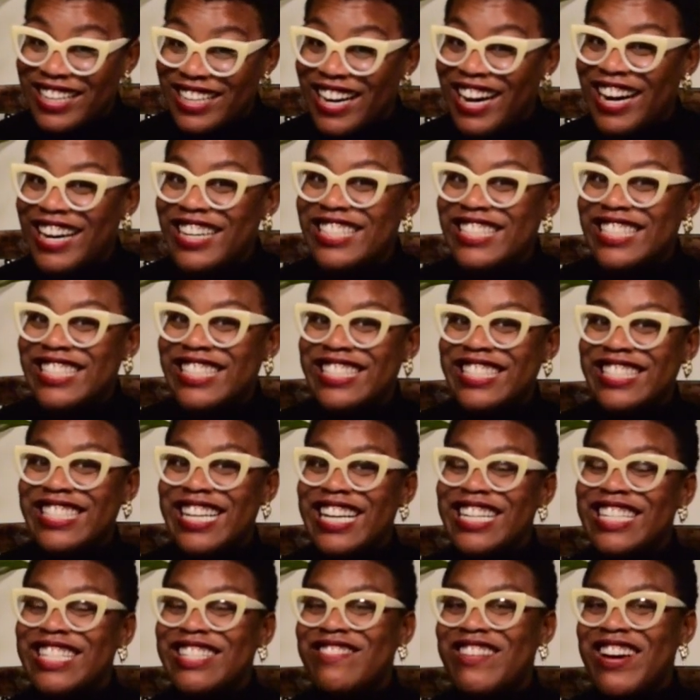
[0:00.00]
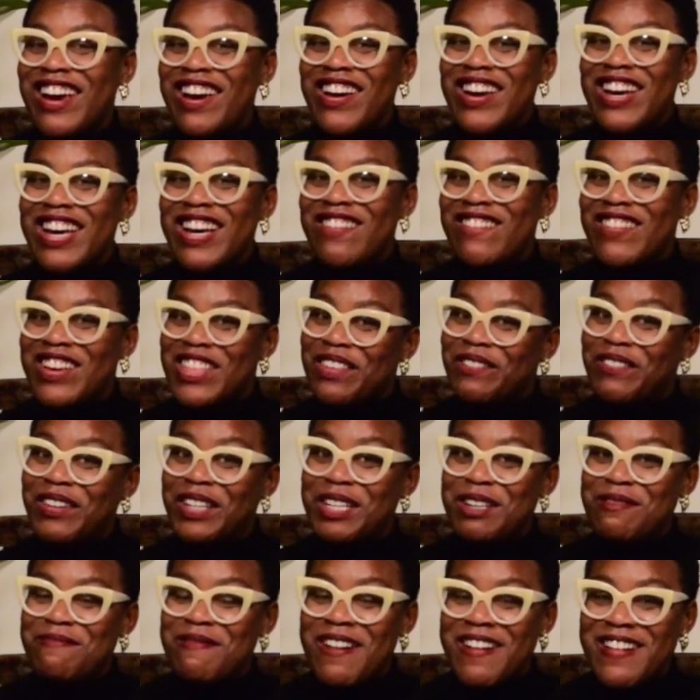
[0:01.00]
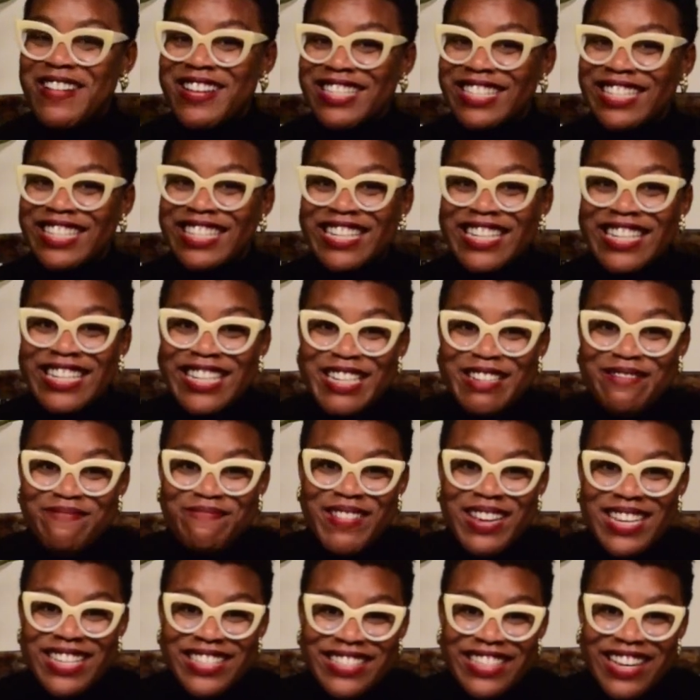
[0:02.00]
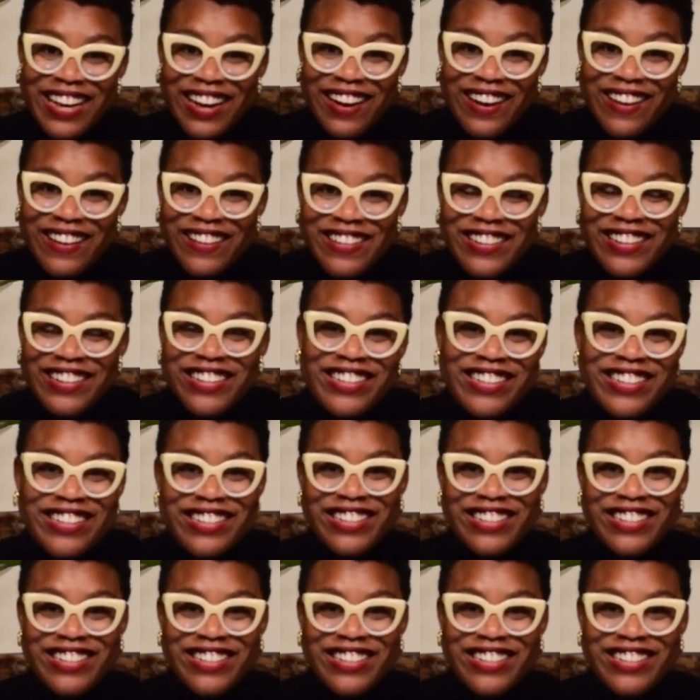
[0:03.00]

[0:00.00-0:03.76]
The Artist Sanctuary with Whitney Morrison. Peace, y'all.